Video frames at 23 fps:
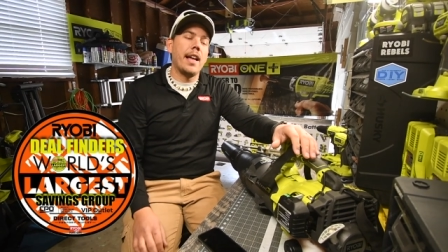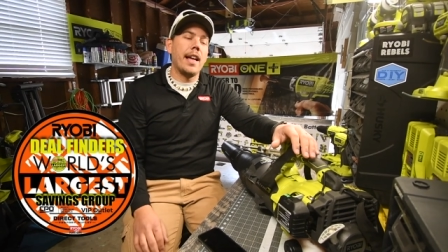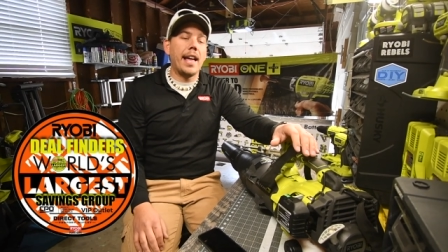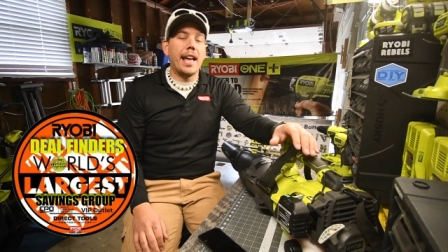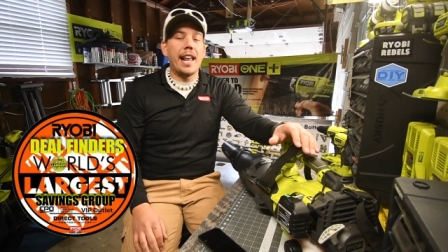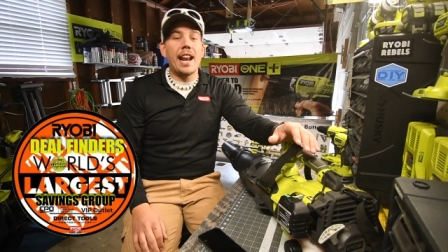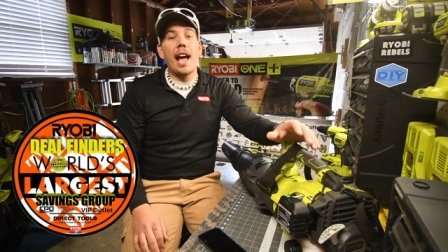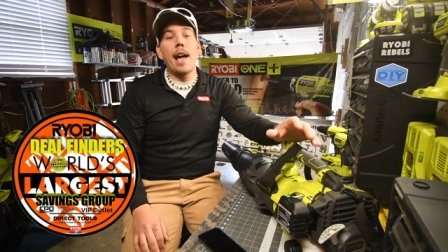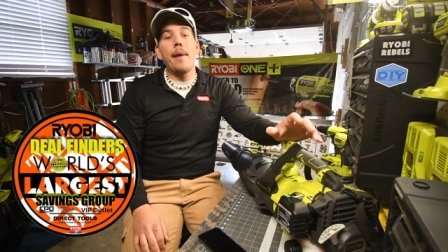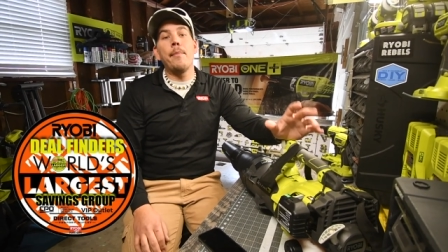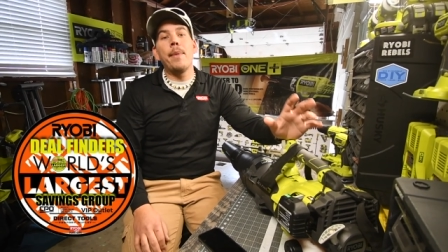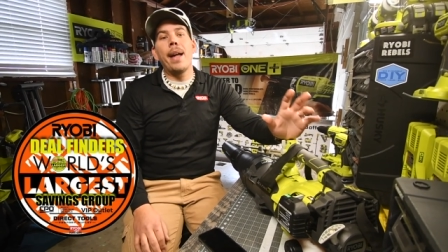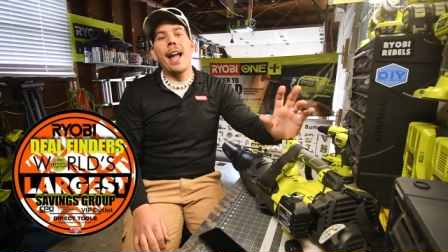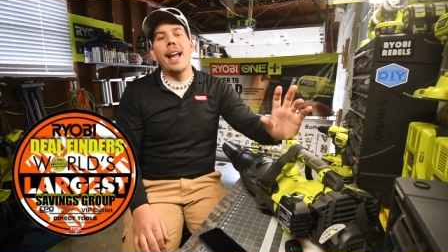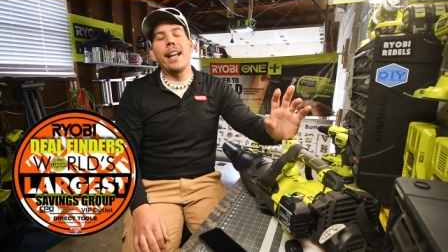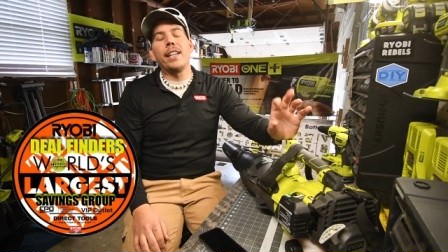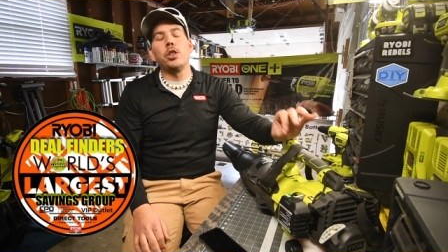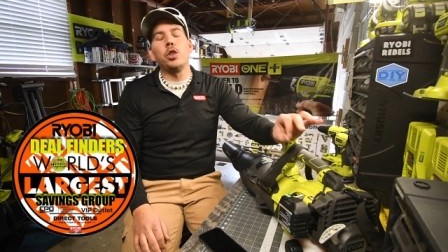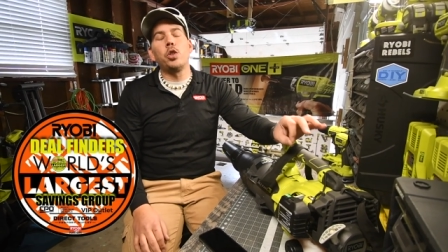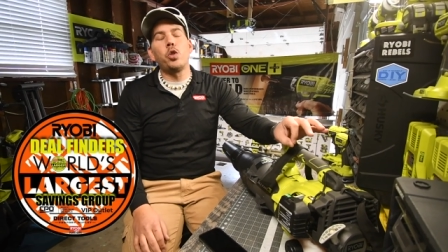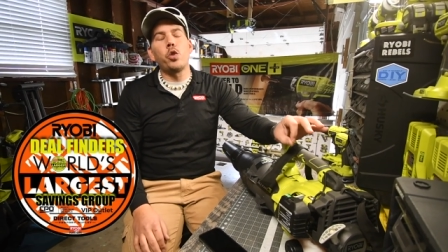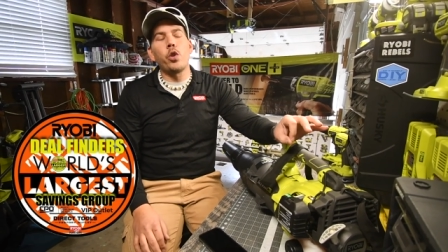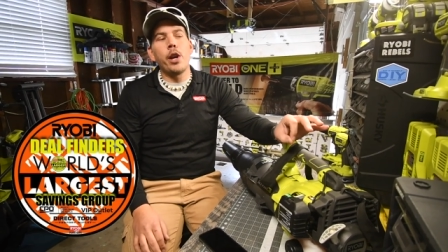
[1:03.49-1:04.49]
and I'm
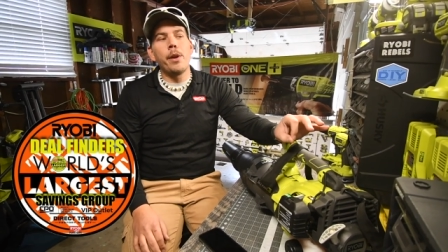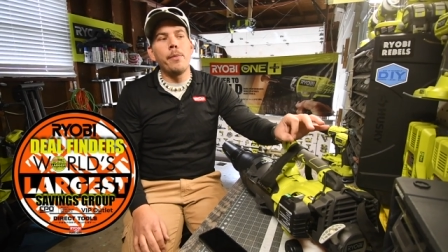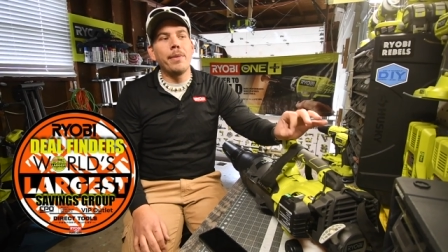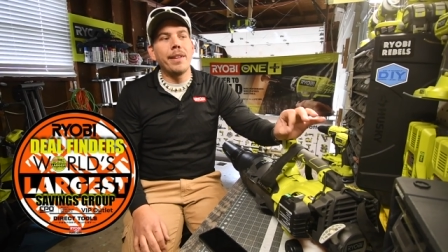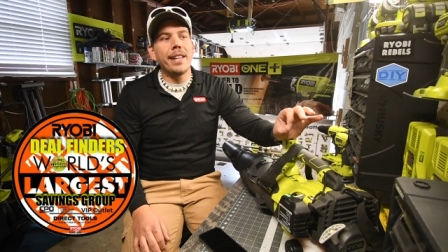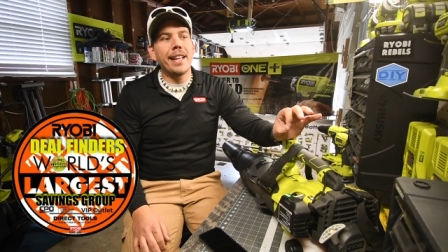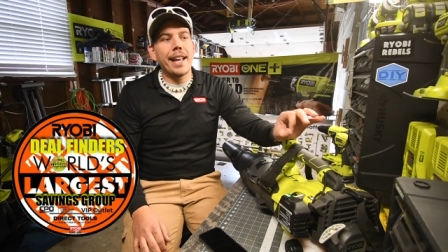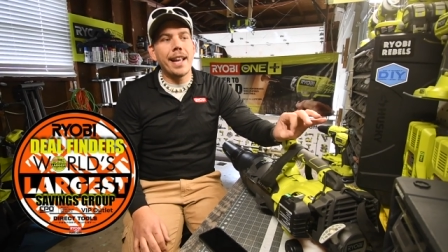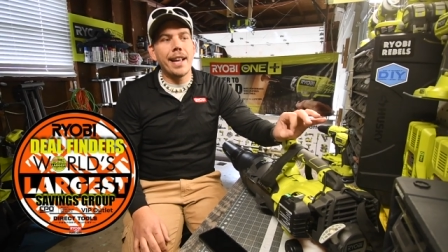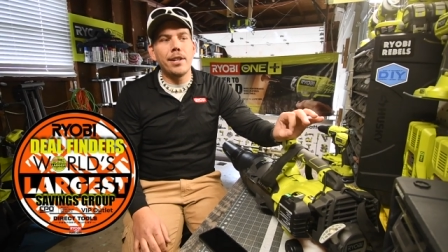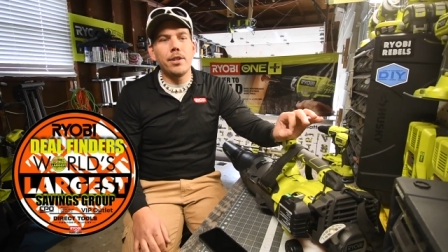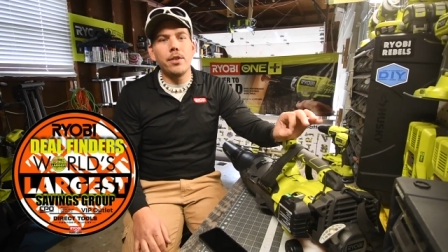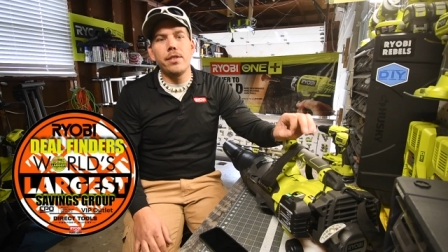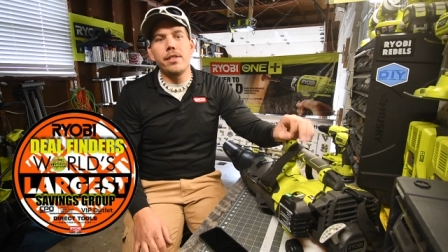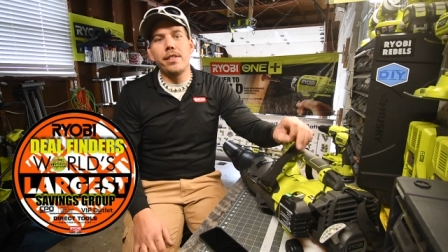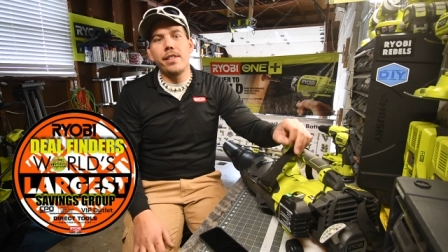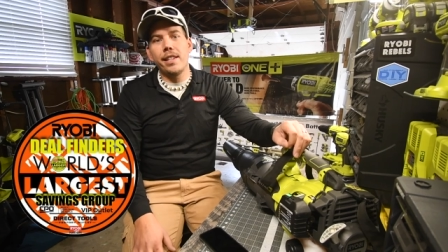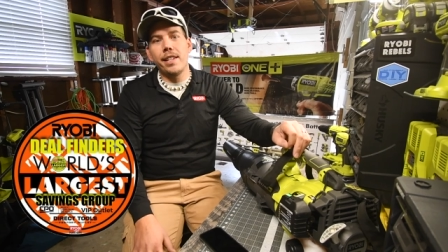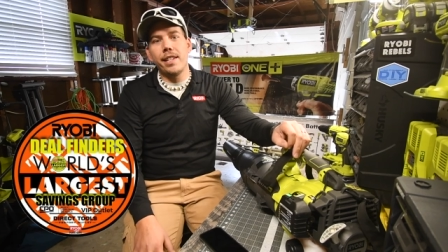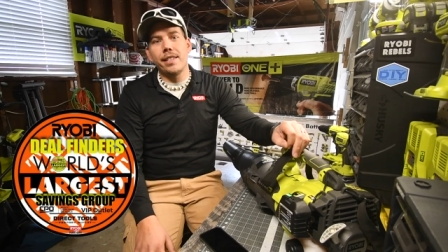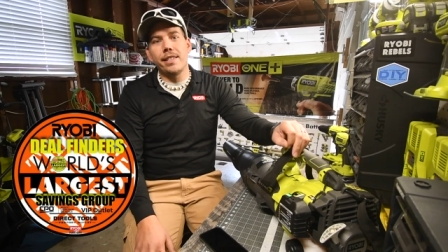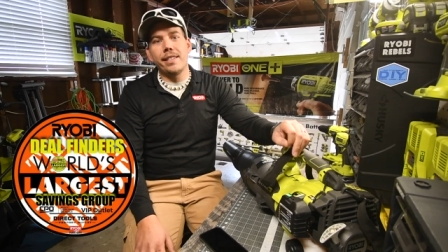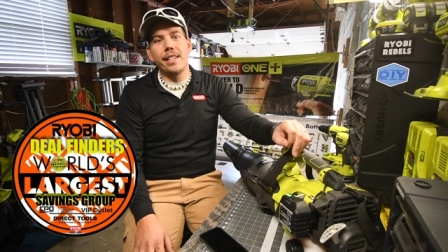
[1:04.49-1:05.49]
extremely
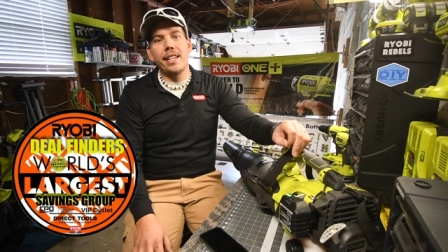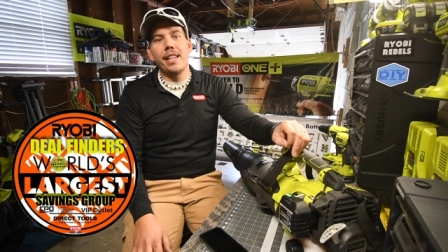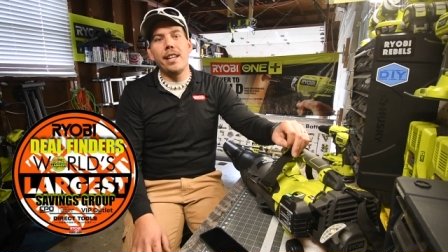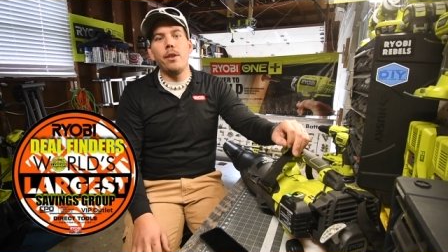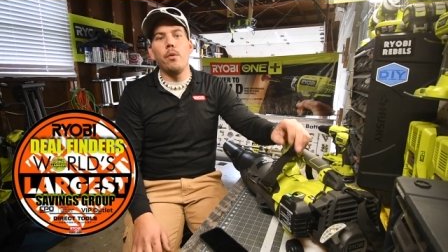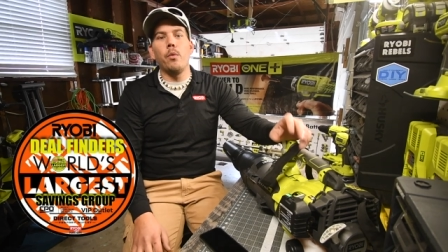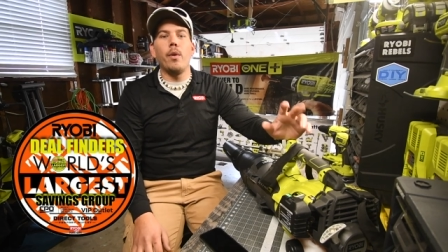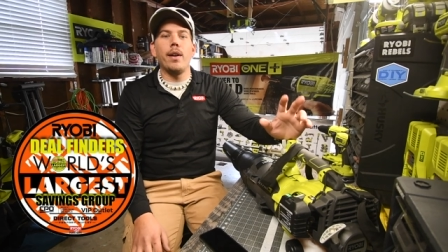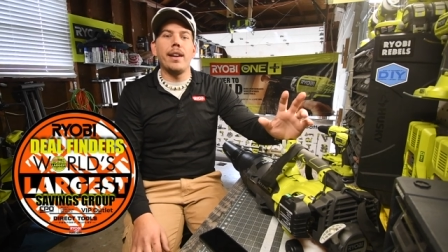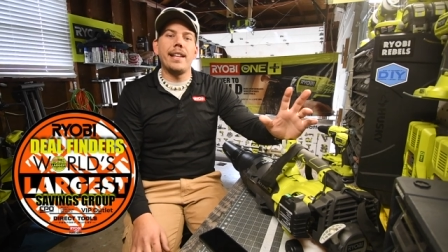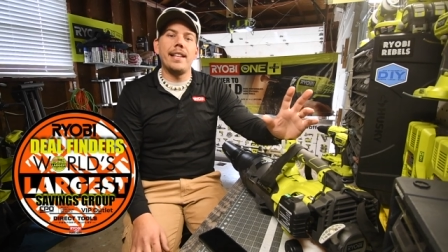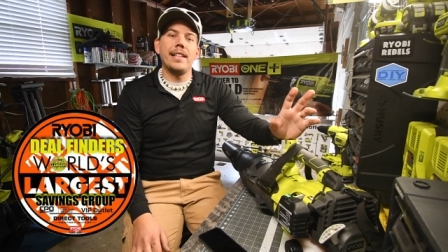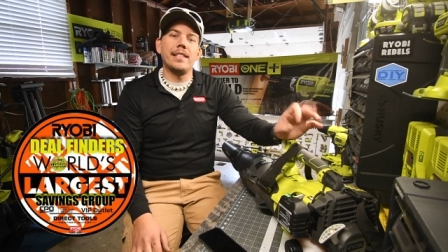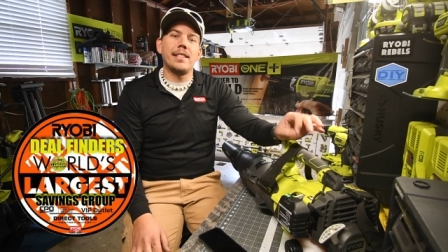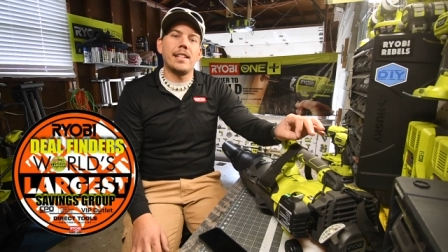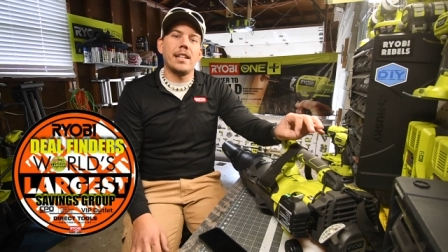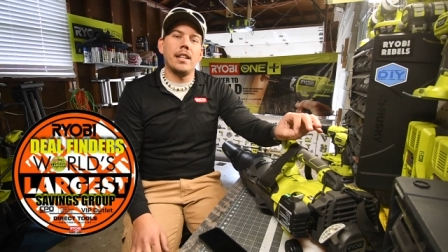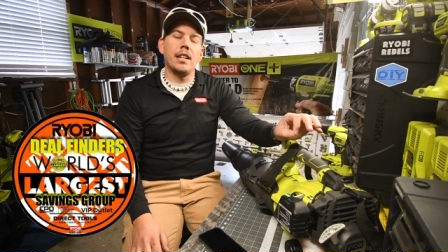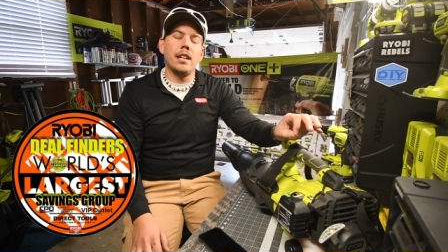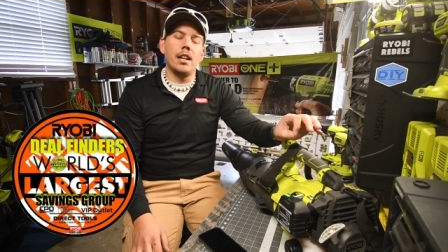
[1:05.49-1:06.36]
interested to see what he's gonna